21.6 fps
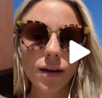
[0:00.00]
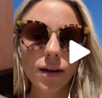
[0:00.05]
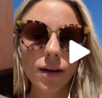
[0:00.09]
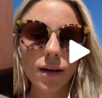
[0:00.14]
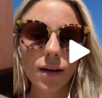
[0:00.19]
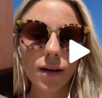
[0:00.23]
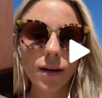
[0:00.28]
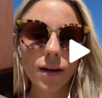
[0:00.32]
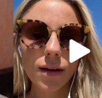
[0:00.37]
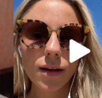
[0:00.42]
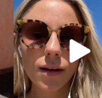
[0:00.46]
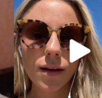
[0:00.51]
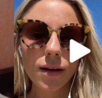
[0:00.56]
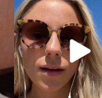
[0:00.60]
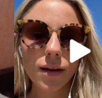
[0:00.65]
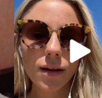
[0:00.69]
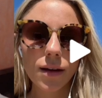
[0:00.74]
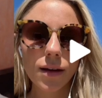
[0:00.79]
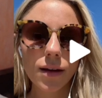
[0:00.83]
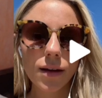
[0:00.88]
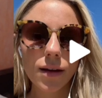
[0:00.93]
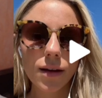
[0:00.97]

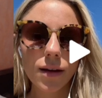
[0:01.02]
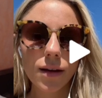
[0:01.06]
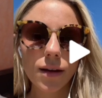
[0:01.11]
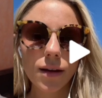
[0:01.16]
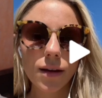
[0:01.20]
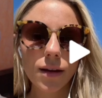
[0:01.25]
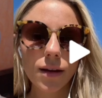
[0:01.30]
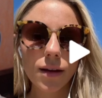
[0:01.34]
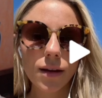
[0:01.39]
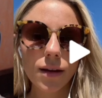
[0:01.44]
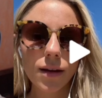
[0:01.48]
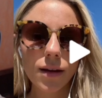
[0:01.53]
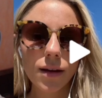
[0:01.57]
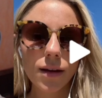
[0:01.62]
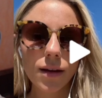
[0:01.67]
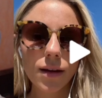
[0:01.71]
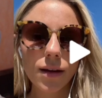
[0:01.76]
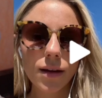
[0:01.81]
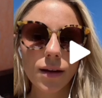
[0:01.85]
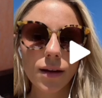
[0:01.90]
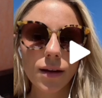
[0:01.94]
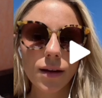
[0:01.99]

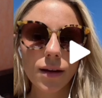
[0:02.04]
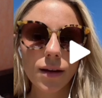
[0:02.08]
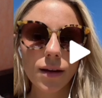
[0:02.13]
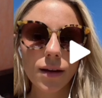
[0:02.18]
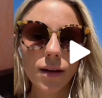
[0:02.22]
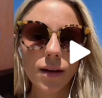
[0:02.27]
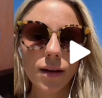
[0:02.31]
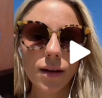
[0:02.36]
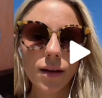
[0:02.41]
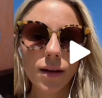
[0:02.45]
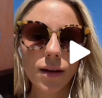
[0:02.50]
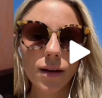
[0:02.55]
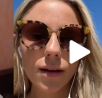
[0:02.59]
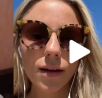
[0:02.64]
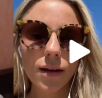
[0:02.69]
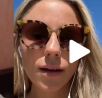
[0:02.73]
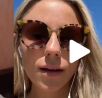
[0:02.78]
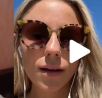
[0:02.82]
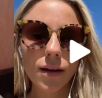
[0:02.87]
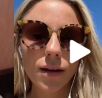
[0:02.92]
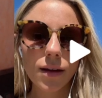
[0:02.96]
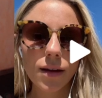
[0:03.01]

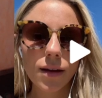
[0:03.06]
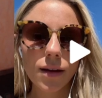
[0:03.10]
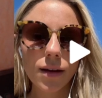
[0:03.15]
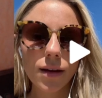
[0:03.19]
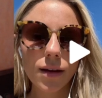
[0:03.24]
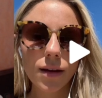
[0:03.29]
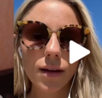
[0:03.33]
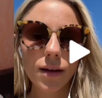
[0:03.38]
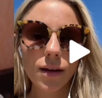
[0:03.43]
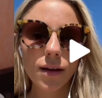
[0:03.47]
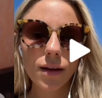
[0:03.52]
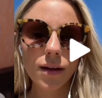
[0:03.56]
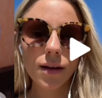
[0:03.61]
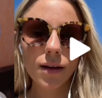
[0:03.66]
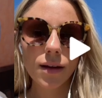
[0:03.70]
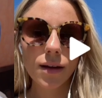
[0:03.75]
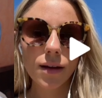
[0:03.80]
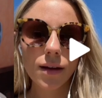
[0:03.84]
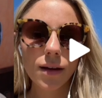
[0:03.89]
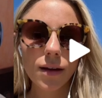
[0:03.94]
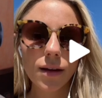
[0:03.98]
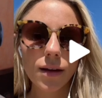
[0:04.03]

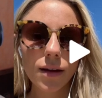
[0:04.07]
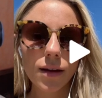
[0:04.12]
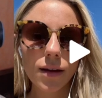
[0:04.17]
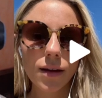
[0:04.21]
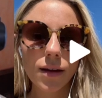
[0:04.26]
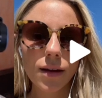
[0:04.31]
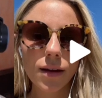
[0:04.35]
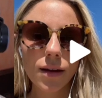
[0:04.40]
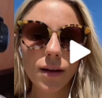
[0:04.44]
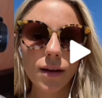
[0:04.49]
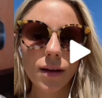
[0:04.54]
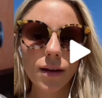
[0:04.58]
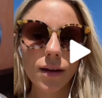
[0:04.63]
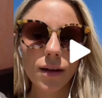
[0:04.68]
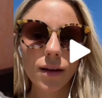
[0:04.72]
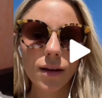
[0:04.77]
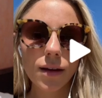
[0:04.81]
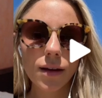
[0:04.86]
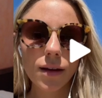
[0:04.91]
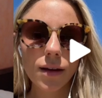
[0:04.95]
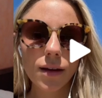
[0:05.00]
(not speaking)